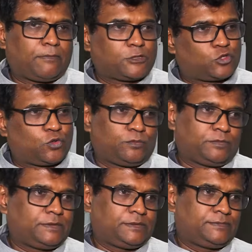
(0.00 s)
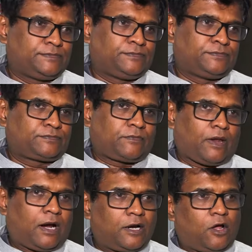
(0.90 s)
mushroom
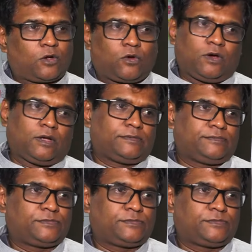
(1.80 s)
and alcohol.